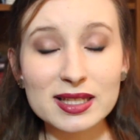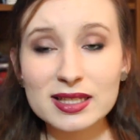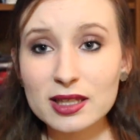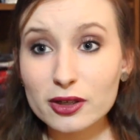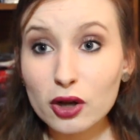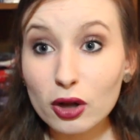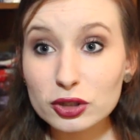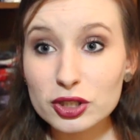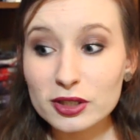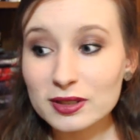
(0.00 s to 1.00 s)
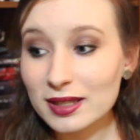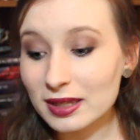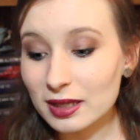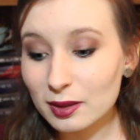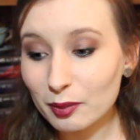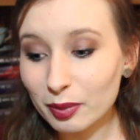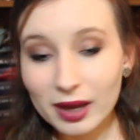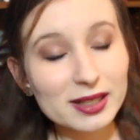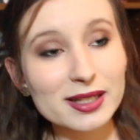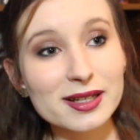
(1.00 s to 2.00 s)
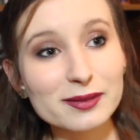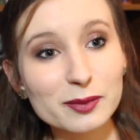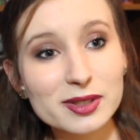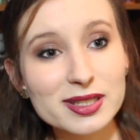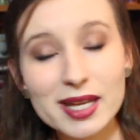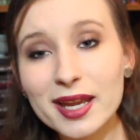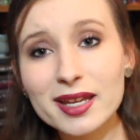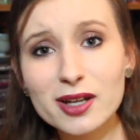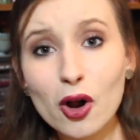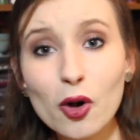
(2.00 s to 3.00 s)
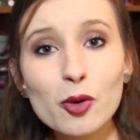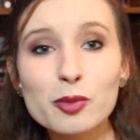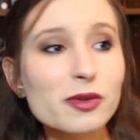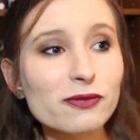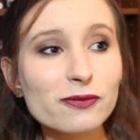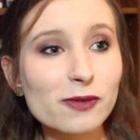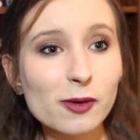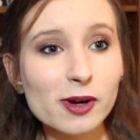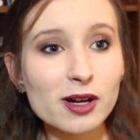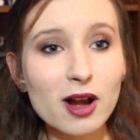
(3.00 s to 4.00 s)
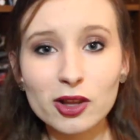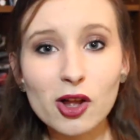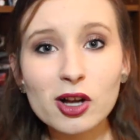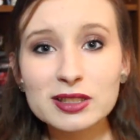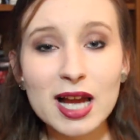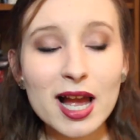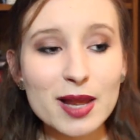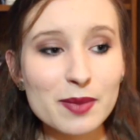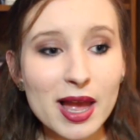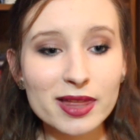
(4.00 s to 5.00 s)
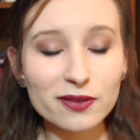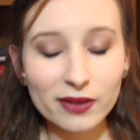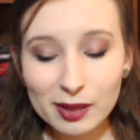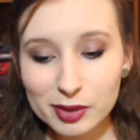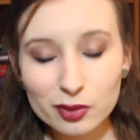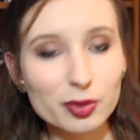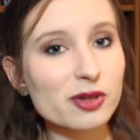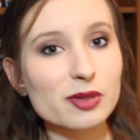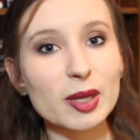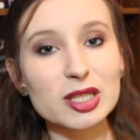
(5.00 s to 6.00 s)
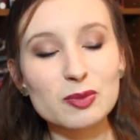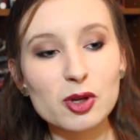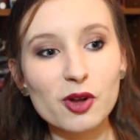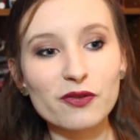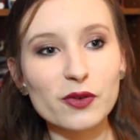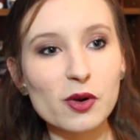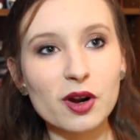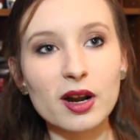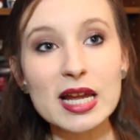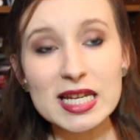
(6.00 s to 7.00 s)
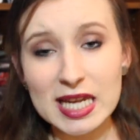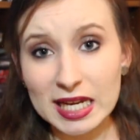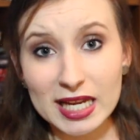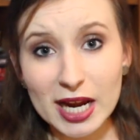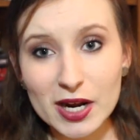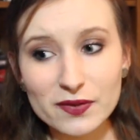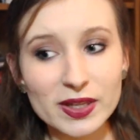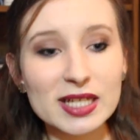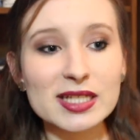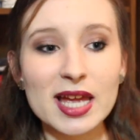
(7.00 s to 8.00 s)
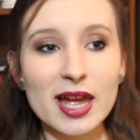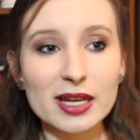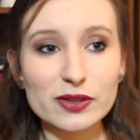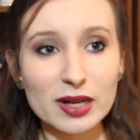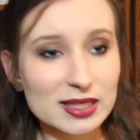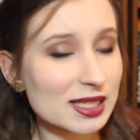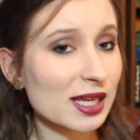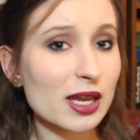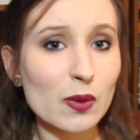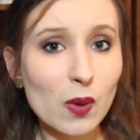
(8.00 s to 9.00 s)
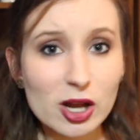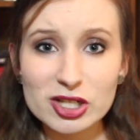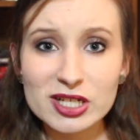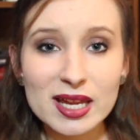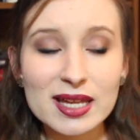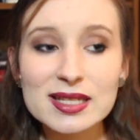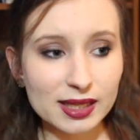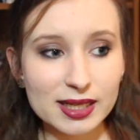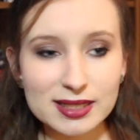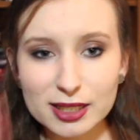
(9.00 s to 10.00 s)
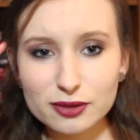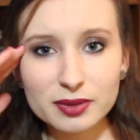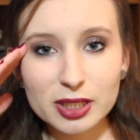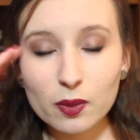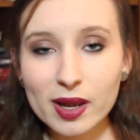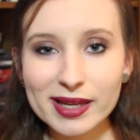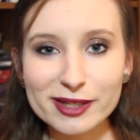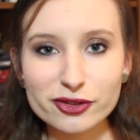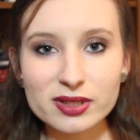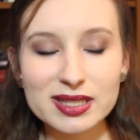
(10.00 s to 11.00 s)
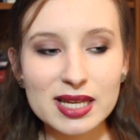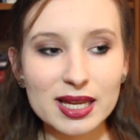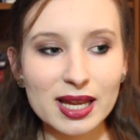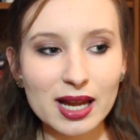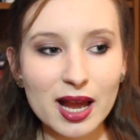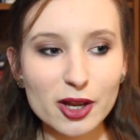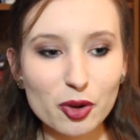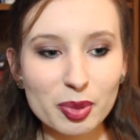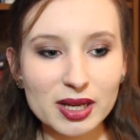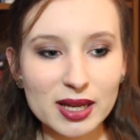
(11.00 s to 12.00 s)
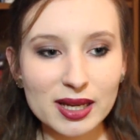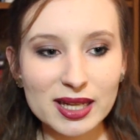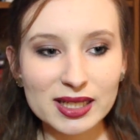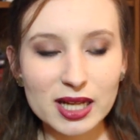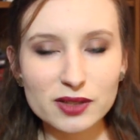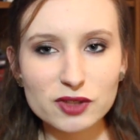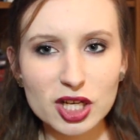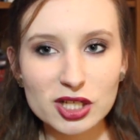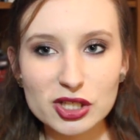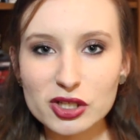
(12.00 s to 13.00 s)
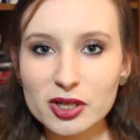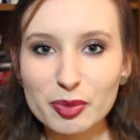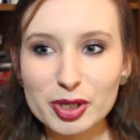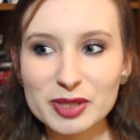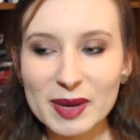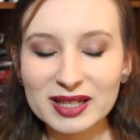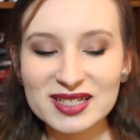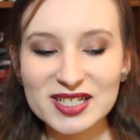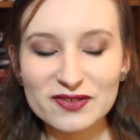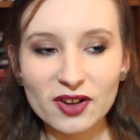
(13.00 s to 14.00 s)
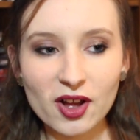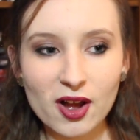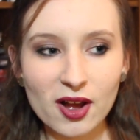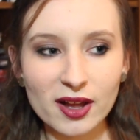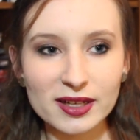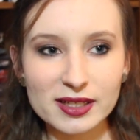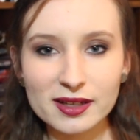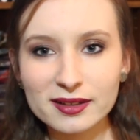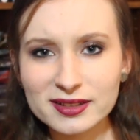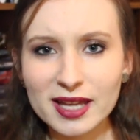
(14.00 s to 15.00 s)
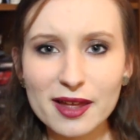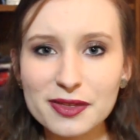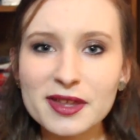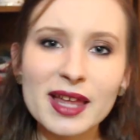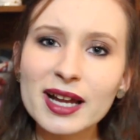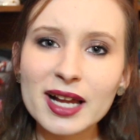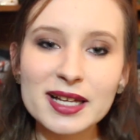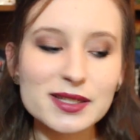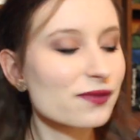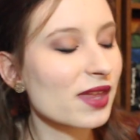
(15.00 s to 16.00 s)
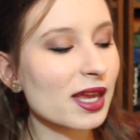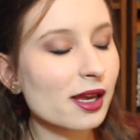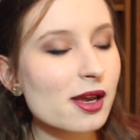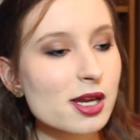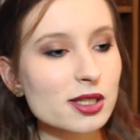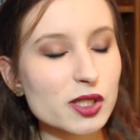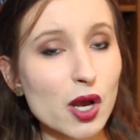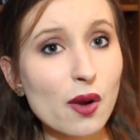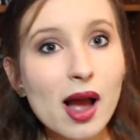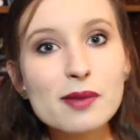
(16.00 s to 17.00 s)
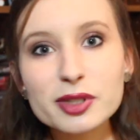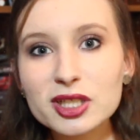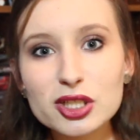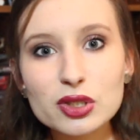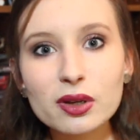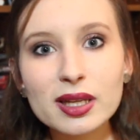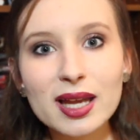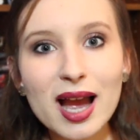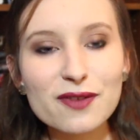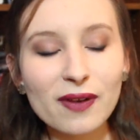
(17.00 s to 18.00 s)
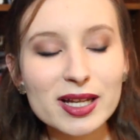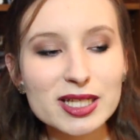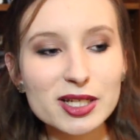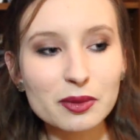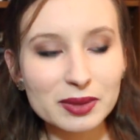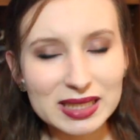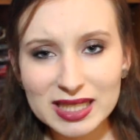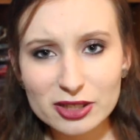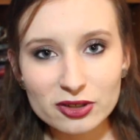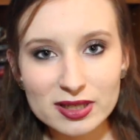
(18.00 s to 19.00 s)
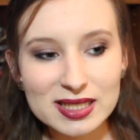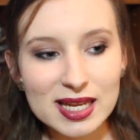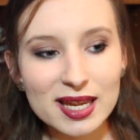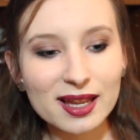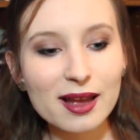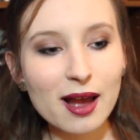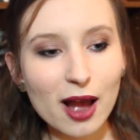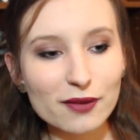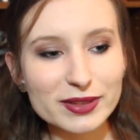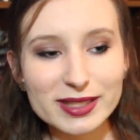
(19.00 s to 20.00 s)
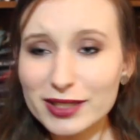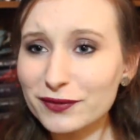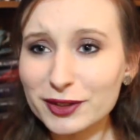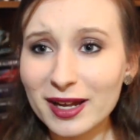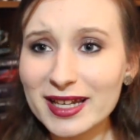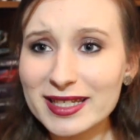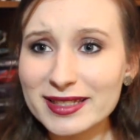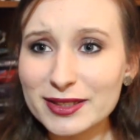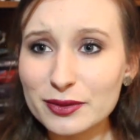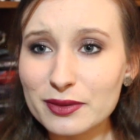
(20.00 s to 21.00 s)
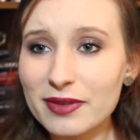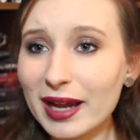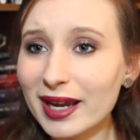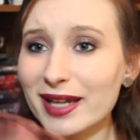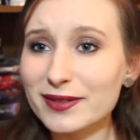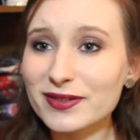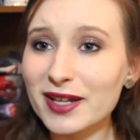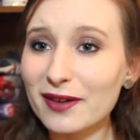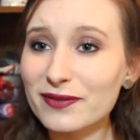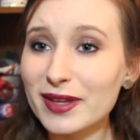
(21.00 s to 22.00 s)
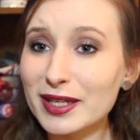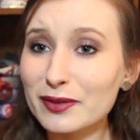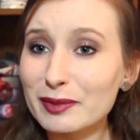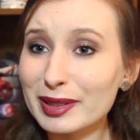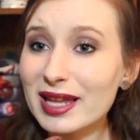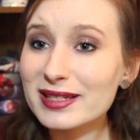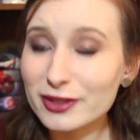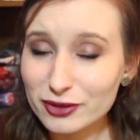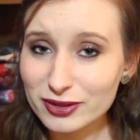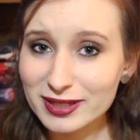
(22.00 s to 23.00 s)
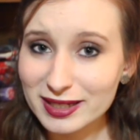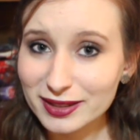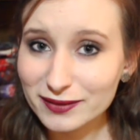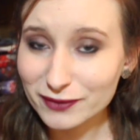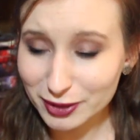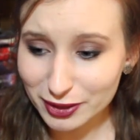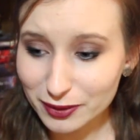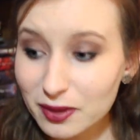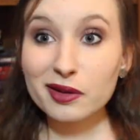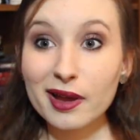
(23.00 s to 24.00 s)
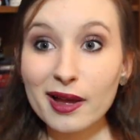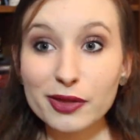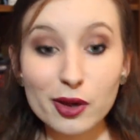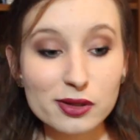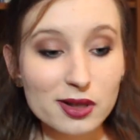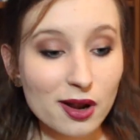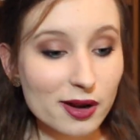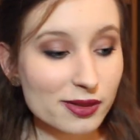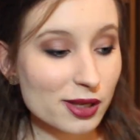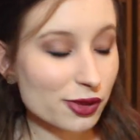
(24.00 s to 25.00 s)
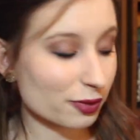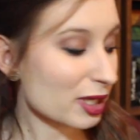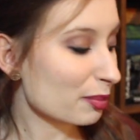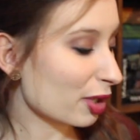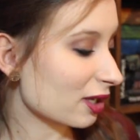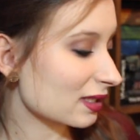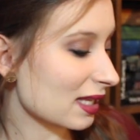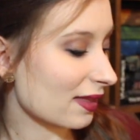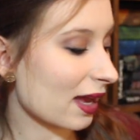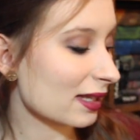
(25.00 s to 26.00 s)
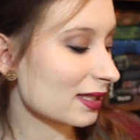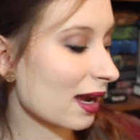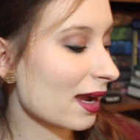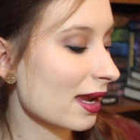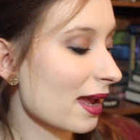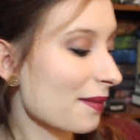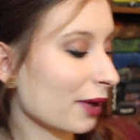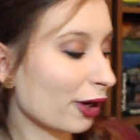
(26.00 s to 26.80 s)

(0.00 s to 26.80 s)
in these other cultures the body will stay in a home for a long time and the family will be responsible for taking care of it and dressing it and washing it. Like I said, it's really quite interesting and eye-opening and kind of changes your perspective on death and that kind of thing. So I'm really enjoying it. I find it really interesting. Obviously if you're not into that kind of stuff, then it would be less interesting for you. So yeah, those are the three books that I am